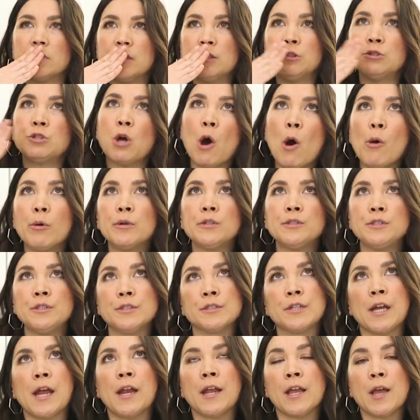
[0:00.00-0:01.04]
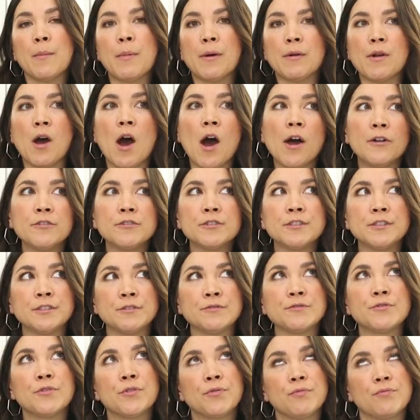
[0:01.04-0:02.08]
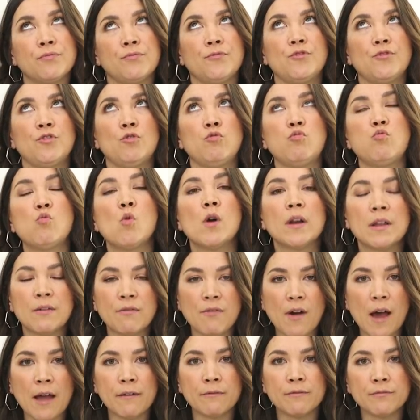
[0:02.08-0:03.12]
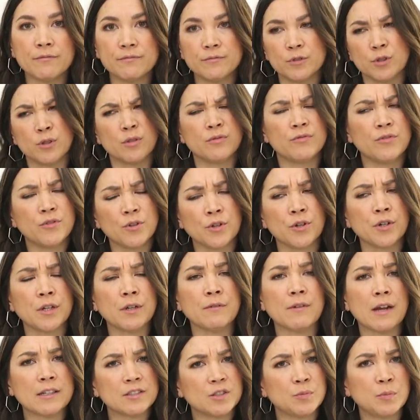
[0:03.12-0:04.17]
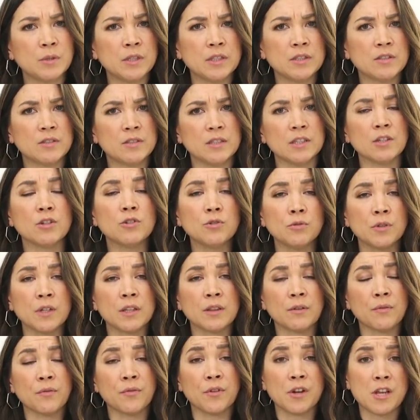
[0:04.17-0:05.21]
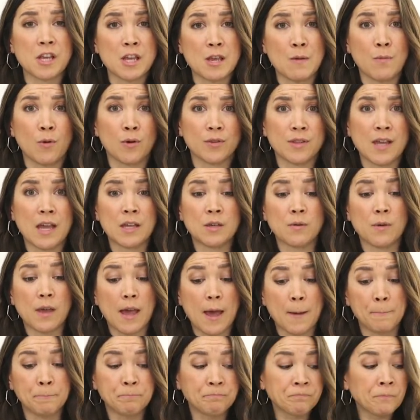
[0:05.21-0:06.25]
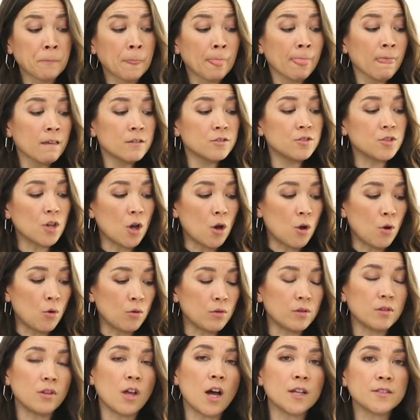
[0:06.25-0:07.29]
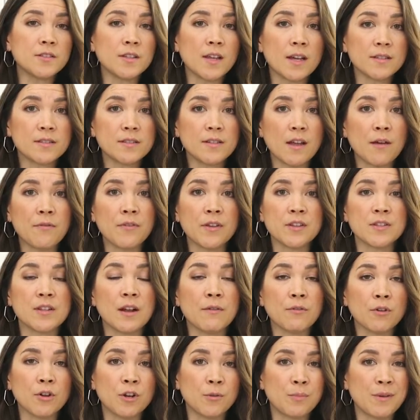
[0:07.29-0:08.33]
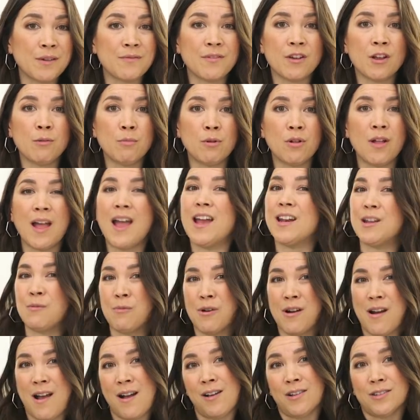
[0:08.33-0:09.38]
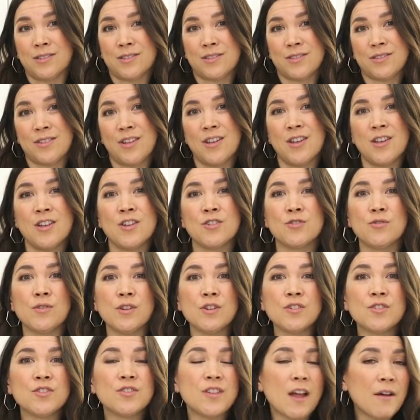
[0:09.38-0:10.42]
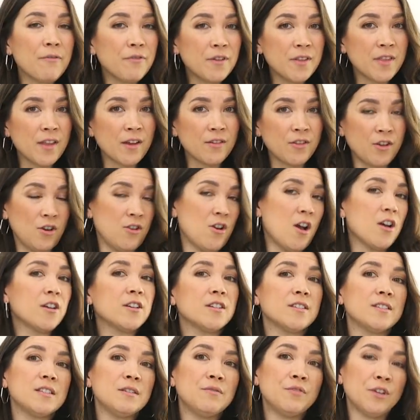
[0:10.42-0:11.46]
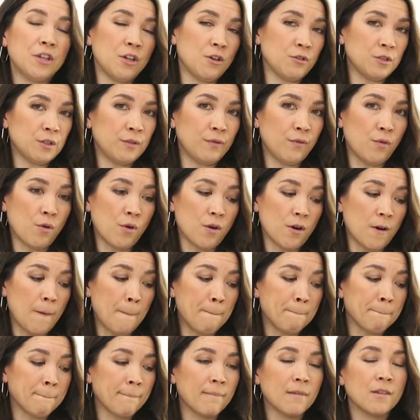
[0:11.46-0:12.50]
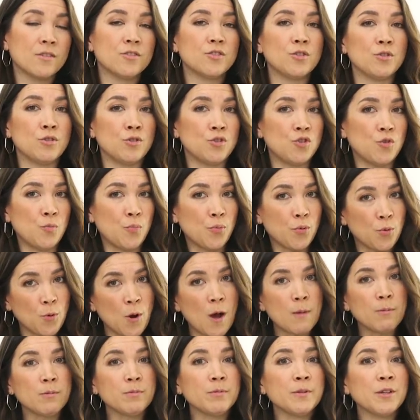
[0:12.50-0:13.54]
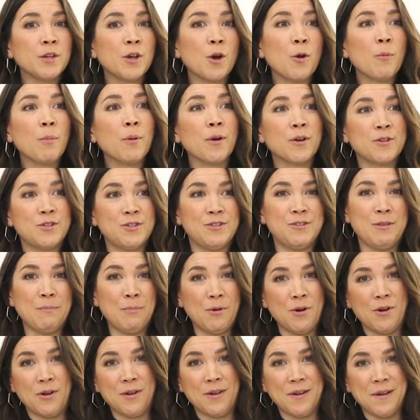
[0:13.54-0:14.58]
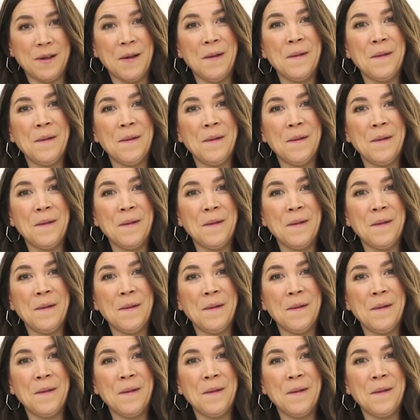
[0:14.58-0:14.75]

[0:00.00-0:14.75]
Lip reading: In total, you're getting about 125 or 30 recipes, including the free ebook that you get. So lots of that stuff is never gonna be available anywhere else. So there's stuff in there that you're not gonna see videos for, so you should probably go purchase the book.